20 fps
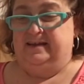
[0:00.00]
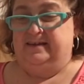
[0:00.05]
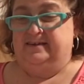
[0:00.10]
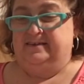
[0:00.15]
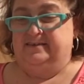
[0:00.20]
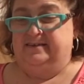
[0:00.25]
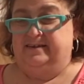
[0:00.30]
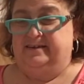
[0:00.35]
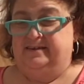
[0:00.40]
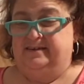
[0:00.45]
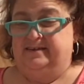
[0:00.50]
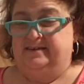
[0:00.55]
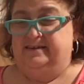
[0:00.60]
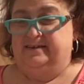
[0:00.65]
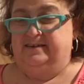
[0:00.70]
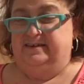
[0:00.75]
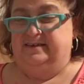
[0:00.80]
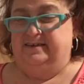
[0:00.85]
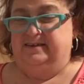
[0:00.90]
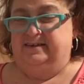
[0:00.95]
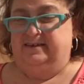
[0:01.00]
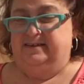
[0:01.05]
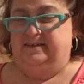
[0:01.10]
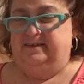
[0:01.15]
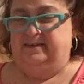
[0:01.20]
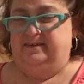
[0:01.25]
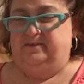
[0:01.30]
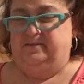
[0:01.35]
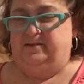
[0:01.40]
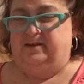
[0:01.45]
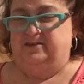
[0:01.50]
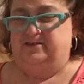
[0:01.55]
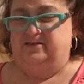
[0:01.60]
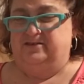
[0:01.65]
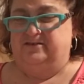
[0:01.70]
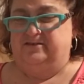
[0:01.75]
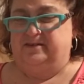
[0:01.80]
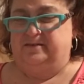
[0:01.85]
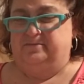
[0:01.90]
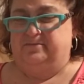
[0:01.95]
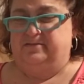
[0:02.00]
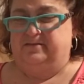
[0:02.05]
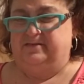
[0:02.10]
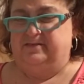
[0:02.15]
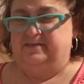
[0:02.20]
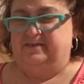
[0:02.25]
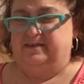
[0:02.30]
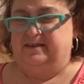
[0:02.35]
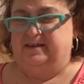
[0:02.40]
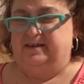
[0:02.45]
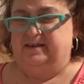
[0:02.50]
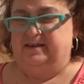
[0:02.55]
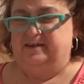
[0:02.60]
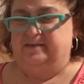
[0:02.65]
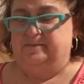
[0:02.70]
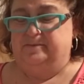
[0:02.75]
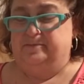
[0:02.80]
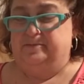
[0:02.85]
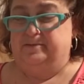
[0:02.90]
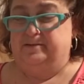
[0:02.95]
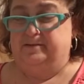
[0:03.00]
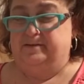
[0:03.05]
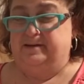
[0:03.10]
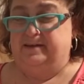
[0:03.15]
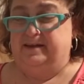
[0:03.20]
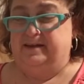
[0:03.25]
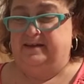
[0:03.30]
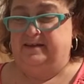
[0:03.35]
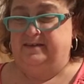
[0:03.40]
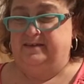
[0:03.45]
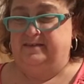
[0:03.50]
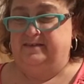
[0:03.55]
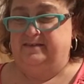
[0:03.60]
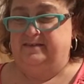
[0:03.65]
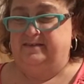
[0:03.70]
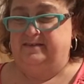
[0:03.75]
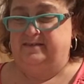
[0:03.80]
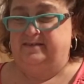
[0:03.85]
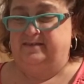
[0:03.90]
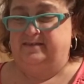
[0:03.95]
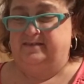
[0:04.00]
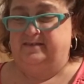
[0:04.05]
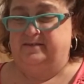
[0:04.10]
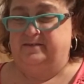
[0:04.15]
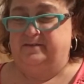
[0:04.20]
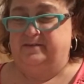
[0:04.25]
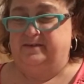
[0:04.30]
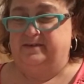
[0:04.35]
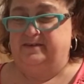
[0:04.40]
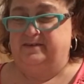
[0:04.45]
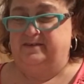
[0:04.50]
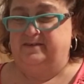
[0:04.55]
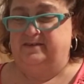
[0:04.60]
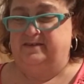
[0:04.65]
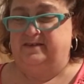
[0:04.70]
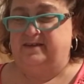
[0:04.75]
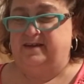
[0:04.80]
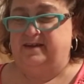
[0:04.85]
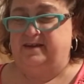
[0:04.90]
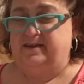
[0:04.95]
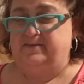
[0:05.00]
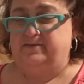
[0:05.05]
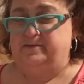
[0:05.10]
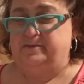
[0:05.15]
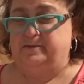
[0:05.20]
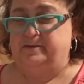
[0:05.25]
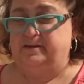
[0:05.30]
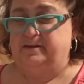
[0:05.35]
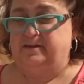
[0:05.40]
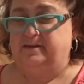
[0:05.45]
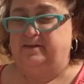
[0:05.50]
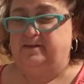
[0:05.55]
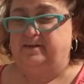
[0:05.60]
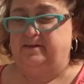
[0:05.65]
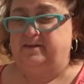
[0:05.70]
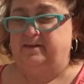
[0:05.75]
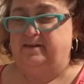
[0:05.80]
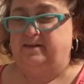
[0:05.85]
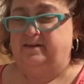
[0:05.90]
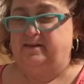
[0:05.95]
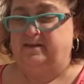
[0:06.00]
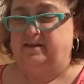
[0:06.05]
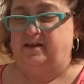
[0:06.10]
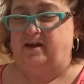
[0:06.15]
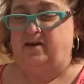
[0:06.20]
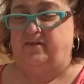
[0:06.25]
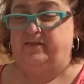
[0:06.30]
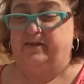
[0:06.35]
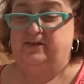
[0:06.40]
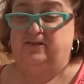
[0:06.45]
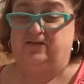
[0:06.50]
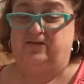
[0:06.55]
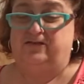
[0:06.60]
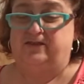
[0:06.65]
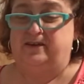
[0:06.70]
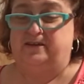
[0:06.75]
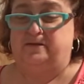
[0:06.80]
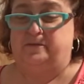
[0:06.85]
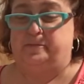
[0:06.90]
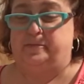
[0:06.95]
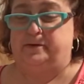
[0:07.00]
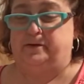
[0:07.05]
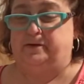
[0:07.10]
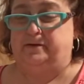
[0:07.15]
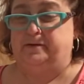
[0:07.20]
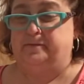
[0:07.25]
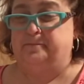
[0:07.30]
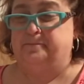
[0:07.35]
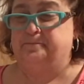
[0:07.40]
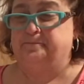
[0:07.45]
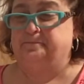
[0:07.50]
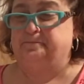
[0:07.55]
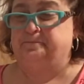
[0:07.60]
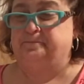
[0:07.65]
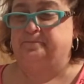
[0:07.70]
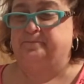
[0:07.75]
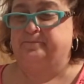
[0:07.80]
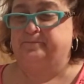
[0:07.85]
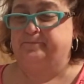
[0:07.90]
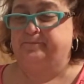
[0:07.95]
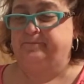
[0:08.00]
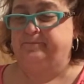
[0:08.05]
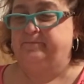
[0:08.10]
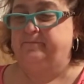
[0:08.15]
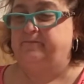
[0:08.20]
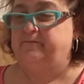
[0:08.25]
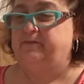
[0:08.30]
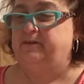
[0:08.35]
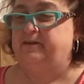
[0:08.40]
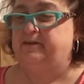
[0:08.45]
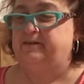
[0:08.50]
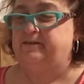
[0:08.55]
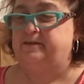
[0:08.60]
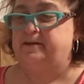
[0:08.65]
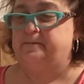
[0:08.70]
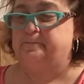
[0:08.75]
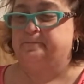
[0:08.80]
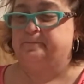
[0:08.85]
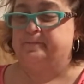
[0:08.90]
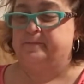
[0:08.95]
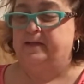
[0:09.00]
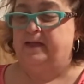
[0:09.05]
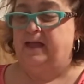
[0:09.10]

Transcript: and it's da, da, da, da, wash and dry, cut potatoes and, and veggies, have peeled. oh, they do say to peel them. Hmm. Didn't realize that.